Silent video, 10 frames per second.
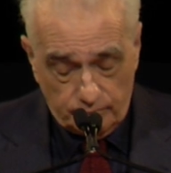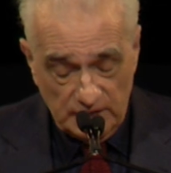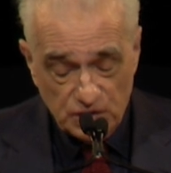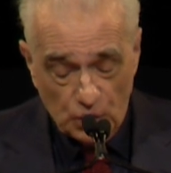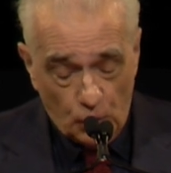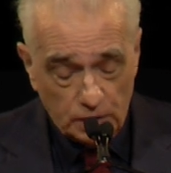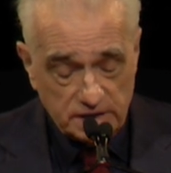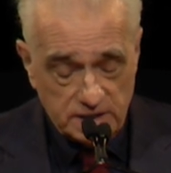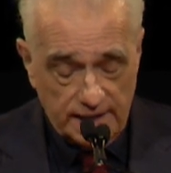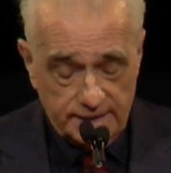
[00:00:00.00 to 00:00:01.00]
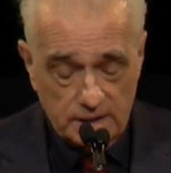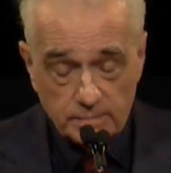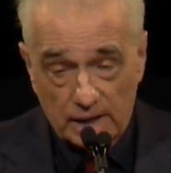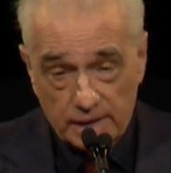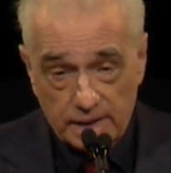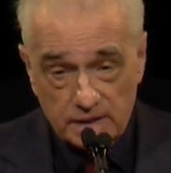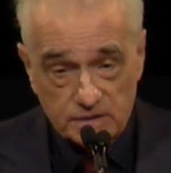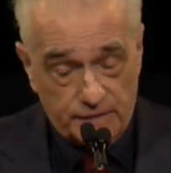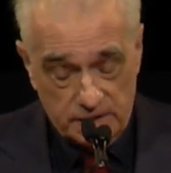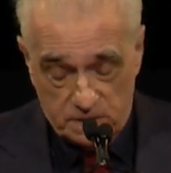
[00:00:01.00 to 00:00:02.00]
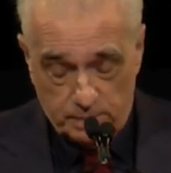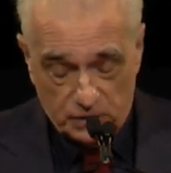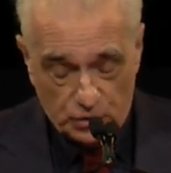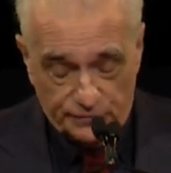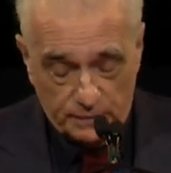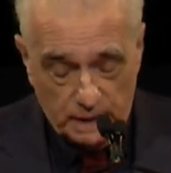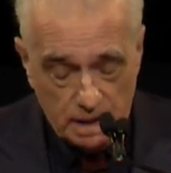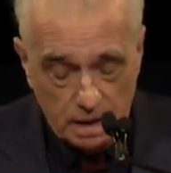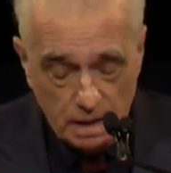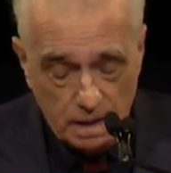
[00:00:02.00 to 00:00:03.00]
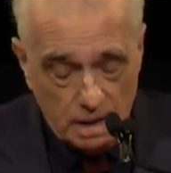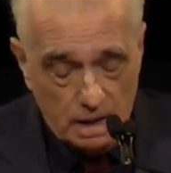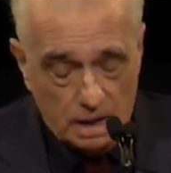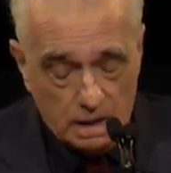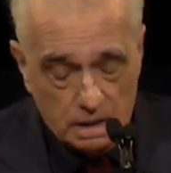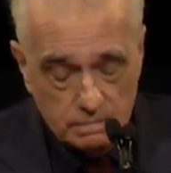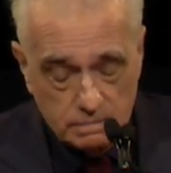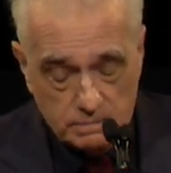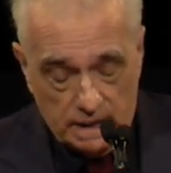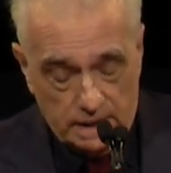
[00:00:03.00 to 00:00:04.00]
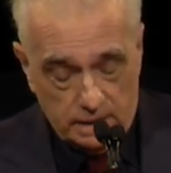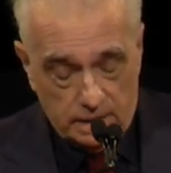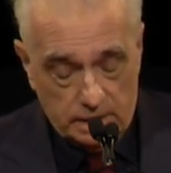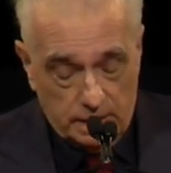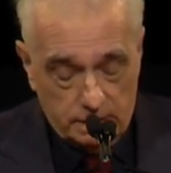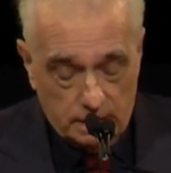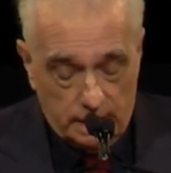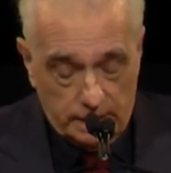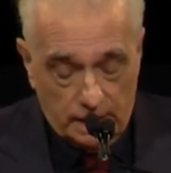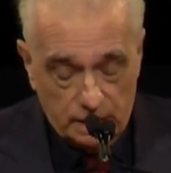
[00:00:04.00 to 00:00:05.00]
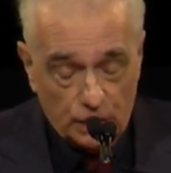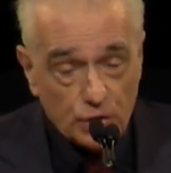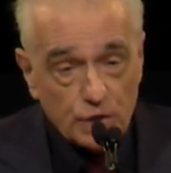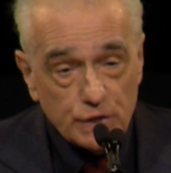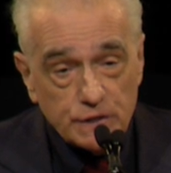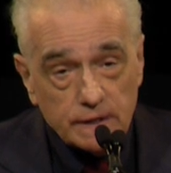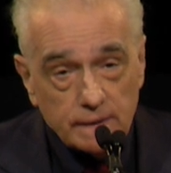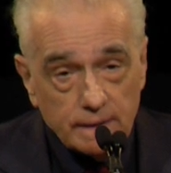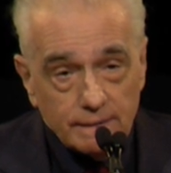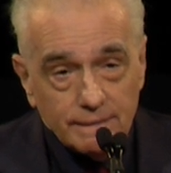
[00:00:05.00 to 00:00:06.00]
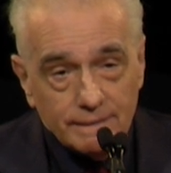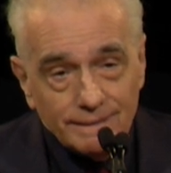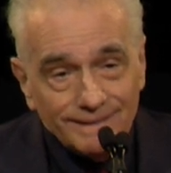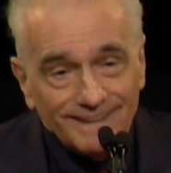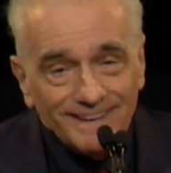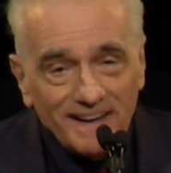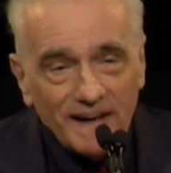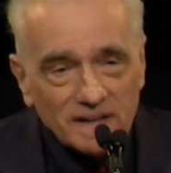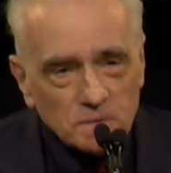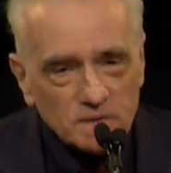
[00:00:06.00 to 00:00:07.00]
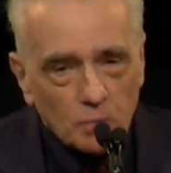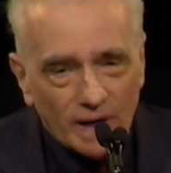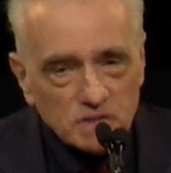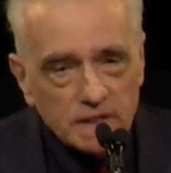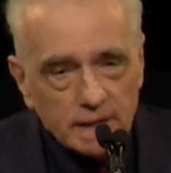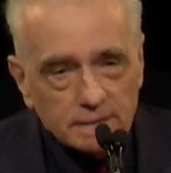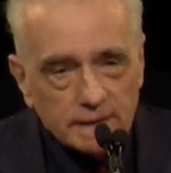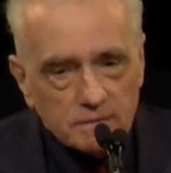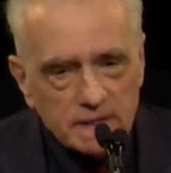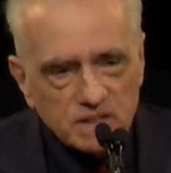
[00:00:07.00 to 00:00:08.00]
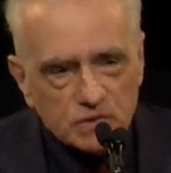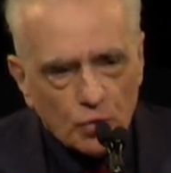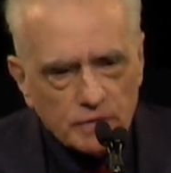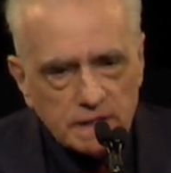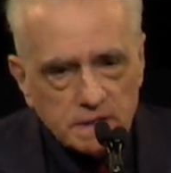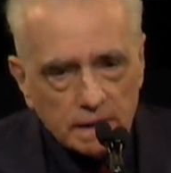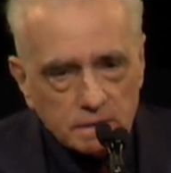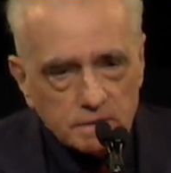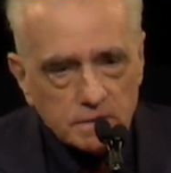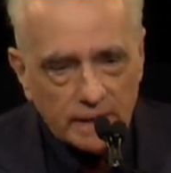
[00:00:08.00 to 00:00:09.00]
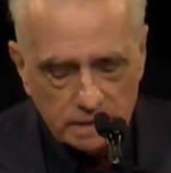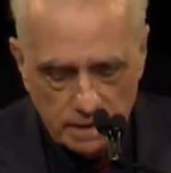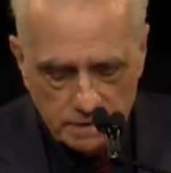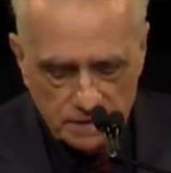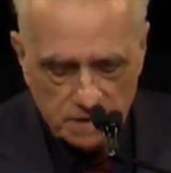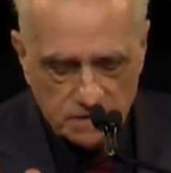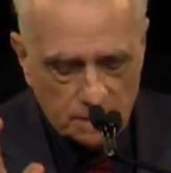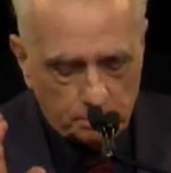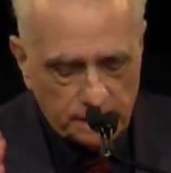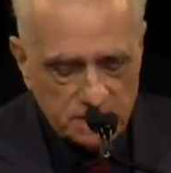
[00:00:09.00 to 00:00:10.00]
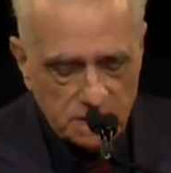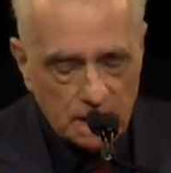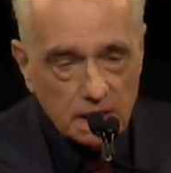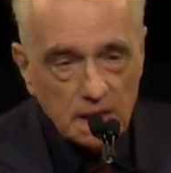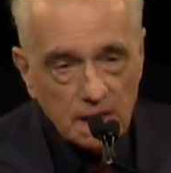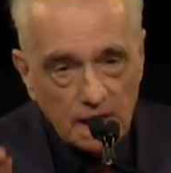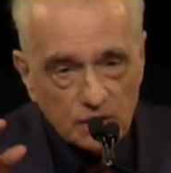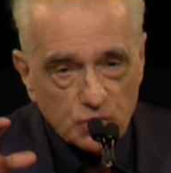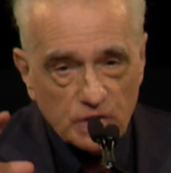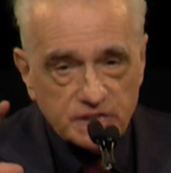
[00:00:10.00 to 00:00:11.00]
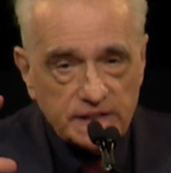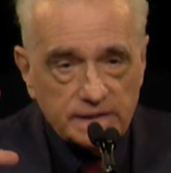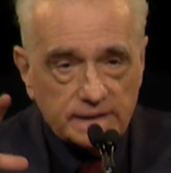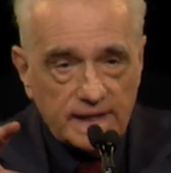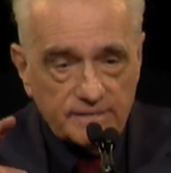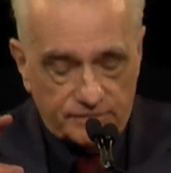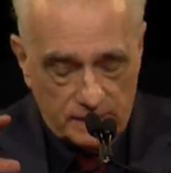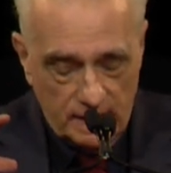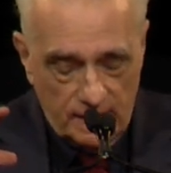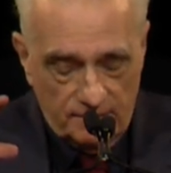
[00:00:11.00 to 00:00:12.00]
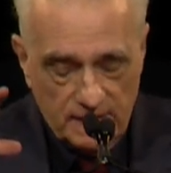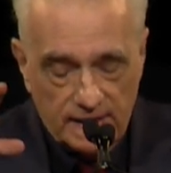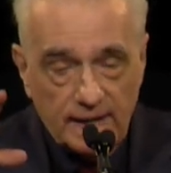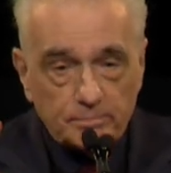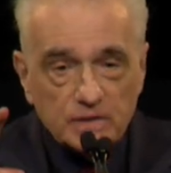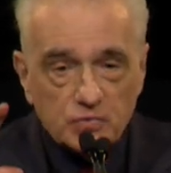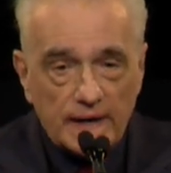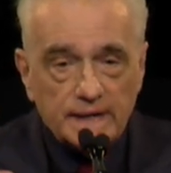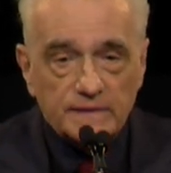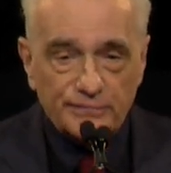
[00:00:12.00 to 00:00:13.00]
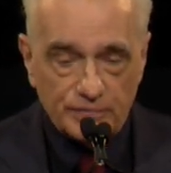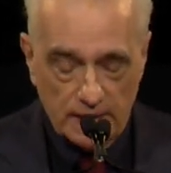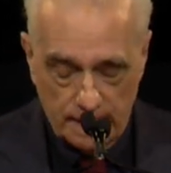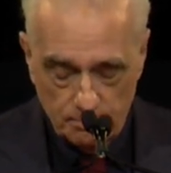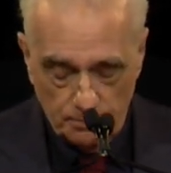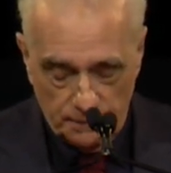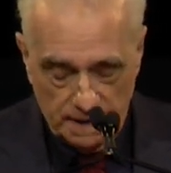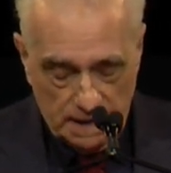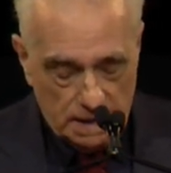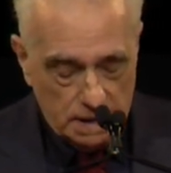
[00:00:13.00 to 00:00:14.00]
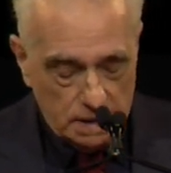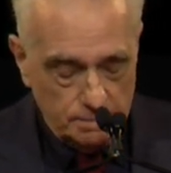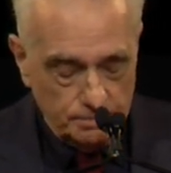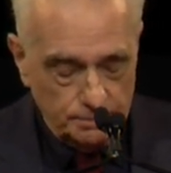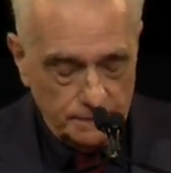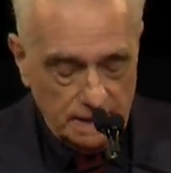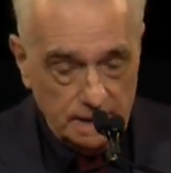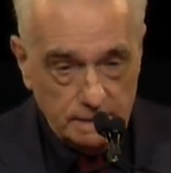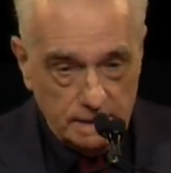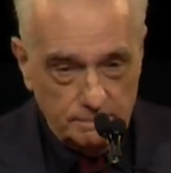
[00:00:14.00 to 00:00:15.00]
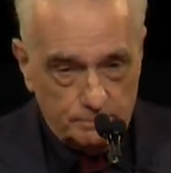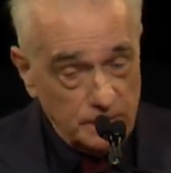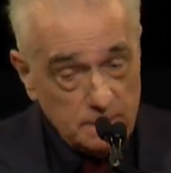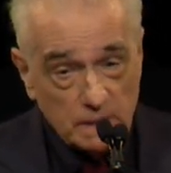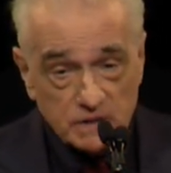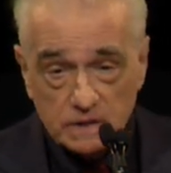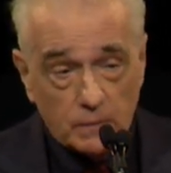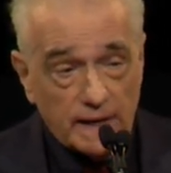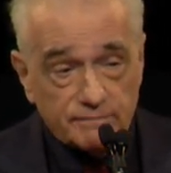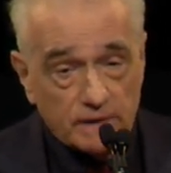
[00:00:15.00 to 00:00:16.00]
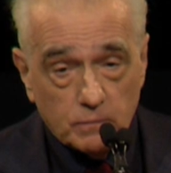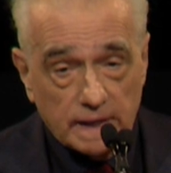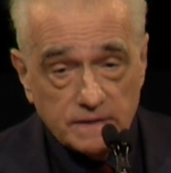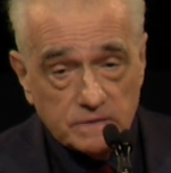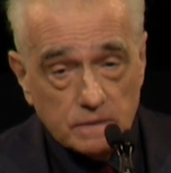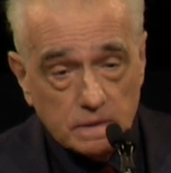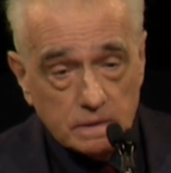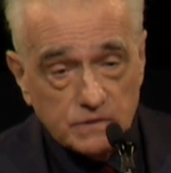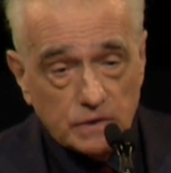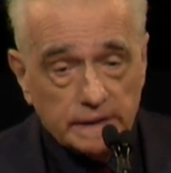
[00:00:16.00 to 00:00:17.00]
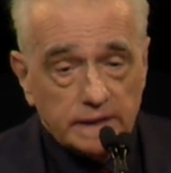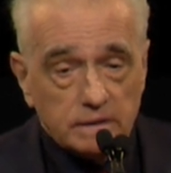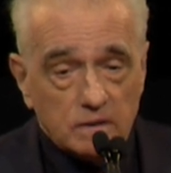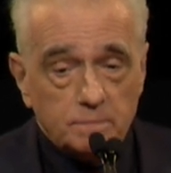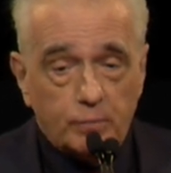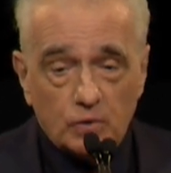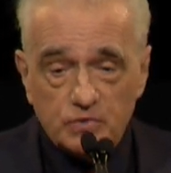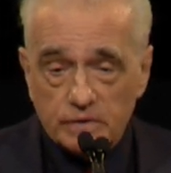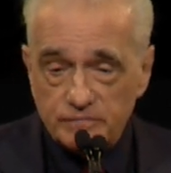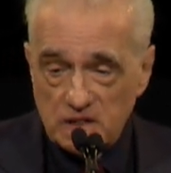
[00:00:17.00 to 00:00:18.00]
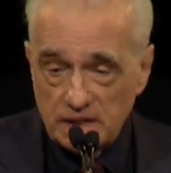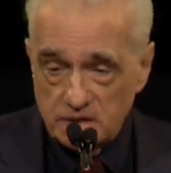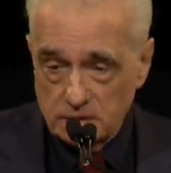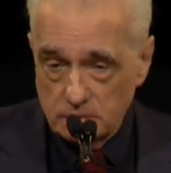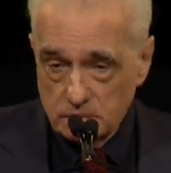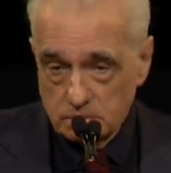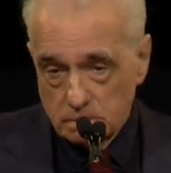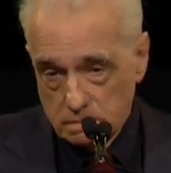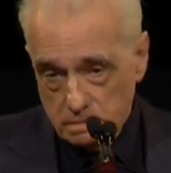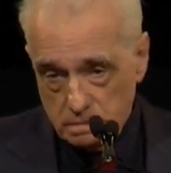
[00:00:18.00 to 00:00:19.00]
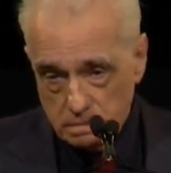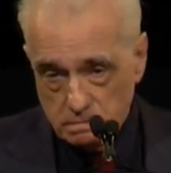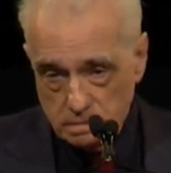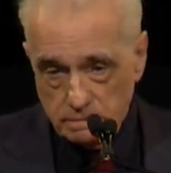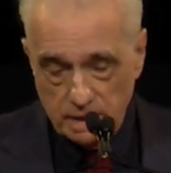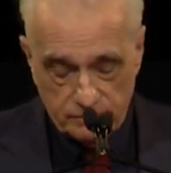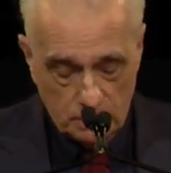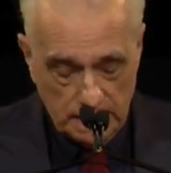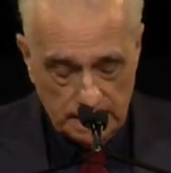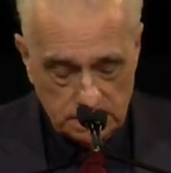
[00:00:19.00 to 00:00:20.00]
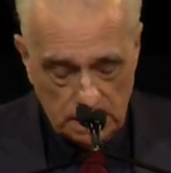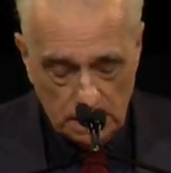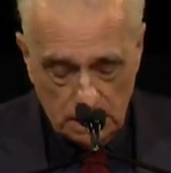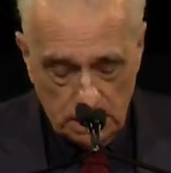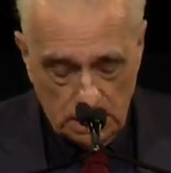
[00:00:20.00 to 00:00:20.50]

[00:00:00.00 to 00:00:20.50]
It's called Italian-American. It's very special for me. I learned, as I was watching it, they're great storytellers, so I learned there's a simplicity and trusting the life that happens right in the frame. And pretty much the way I felt when I saw Shirley Clark's Portrait of Jason. It'll give you an idea.